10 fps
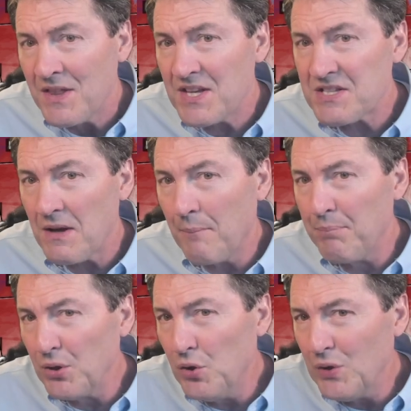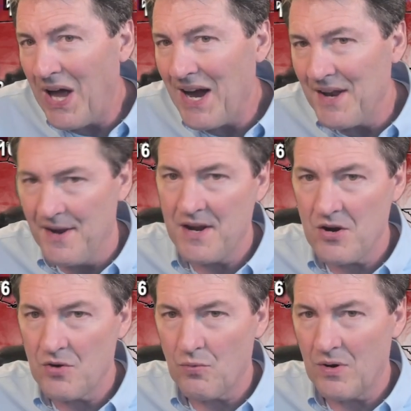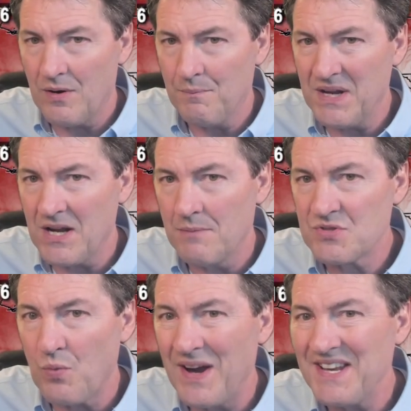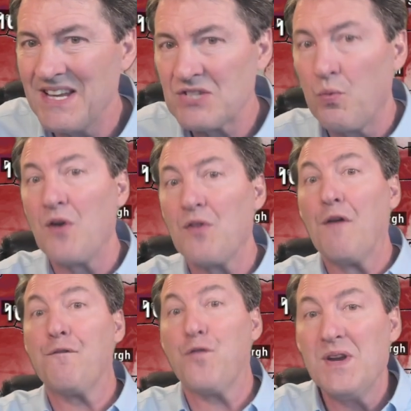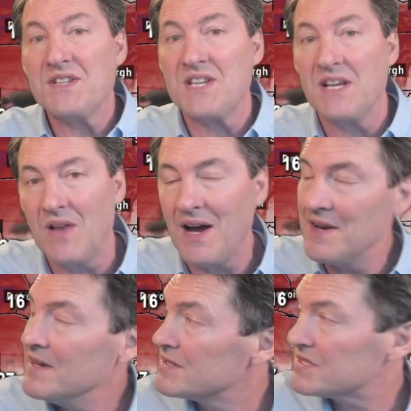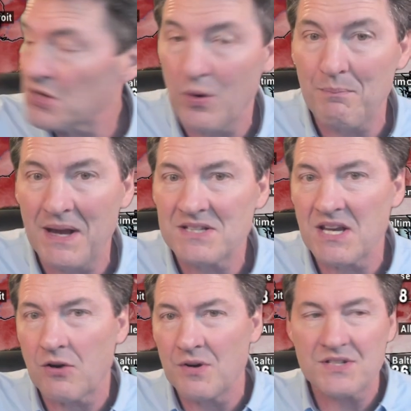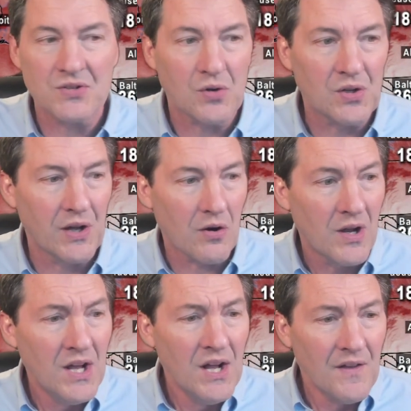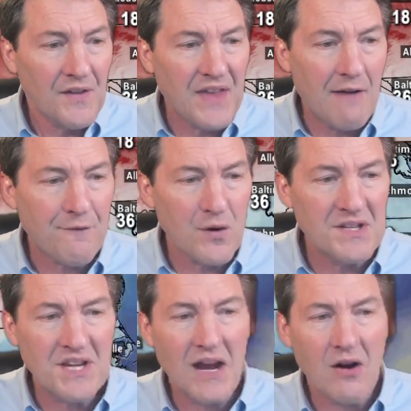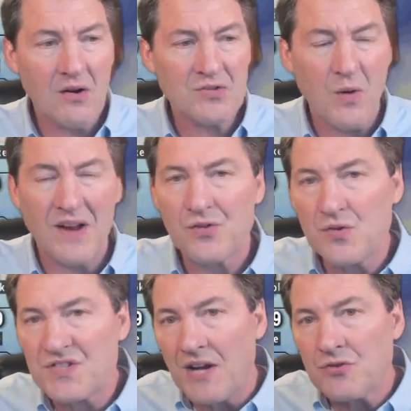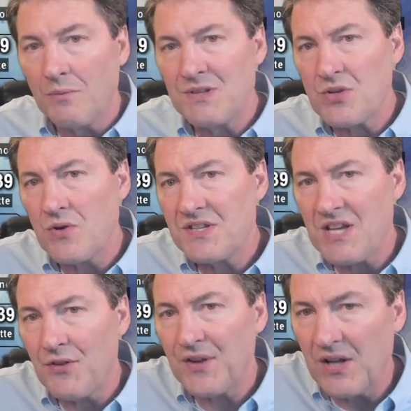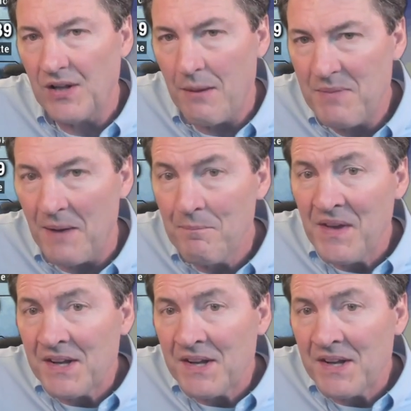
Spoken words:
This blue line here, where it becomes white, is where the freezing line is, so it makes it crystal clear that that freezing air is right through central Missouri, south of Columbia.